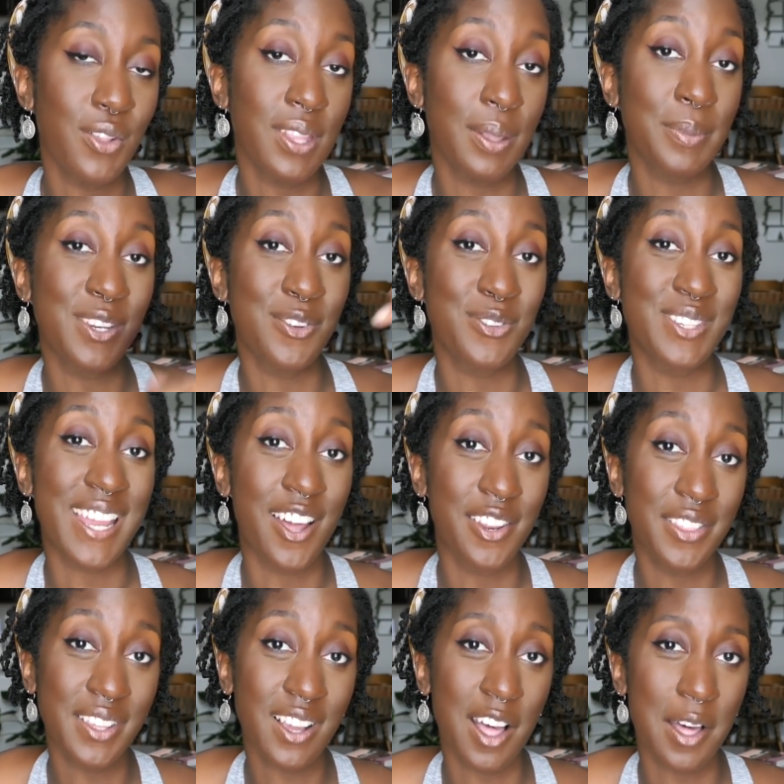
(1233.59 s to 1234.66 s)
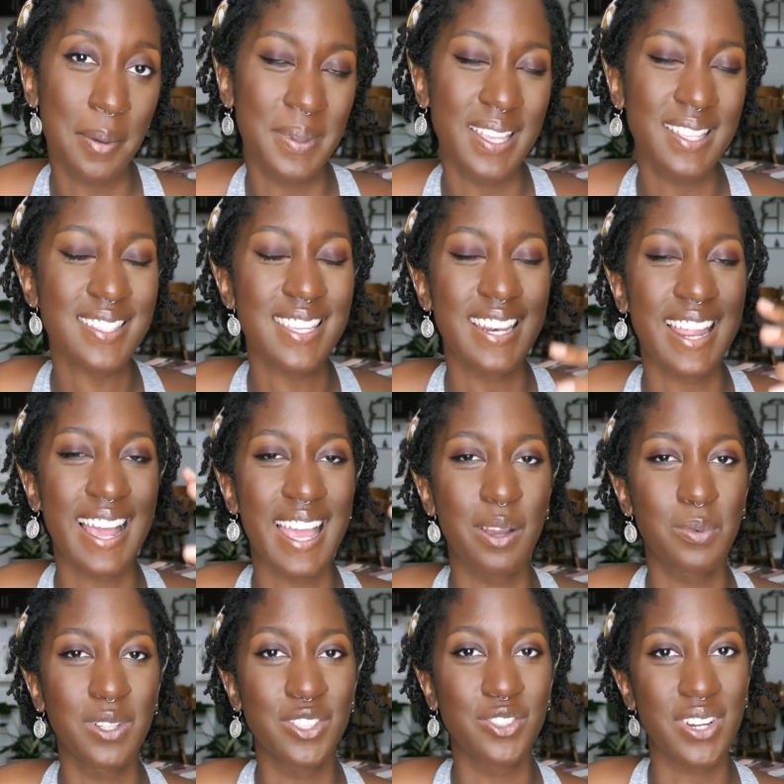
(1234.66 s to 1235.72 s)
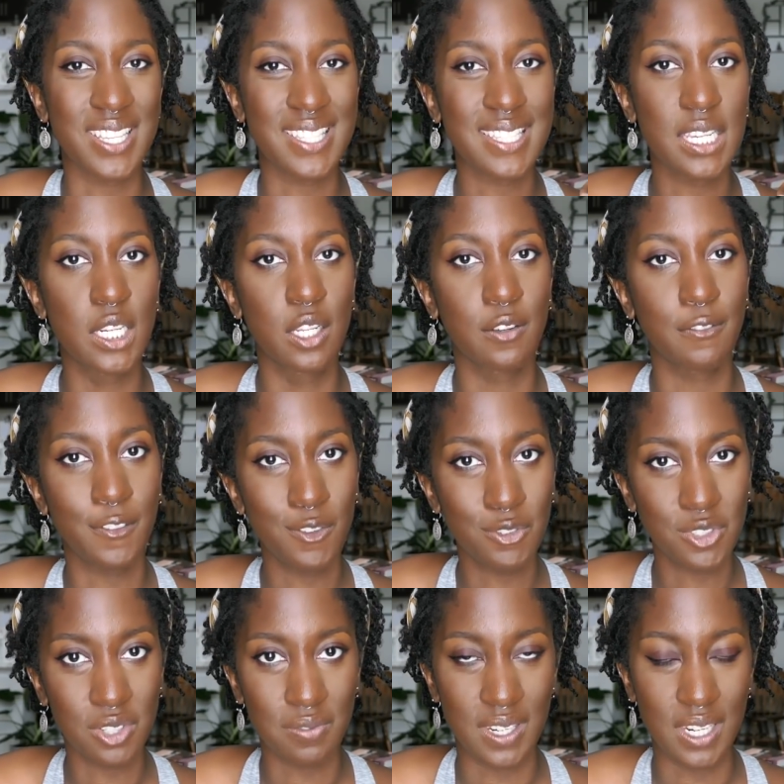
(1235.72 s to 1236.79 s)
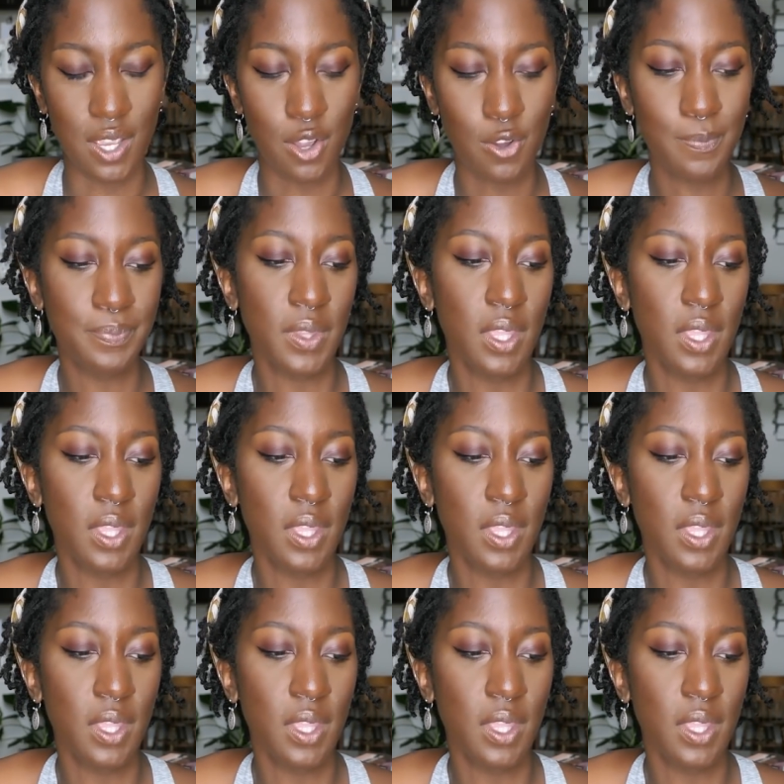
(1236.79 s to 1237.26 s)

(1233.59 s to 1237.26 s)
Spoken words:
let me know down in the comments and I will address it in a future video.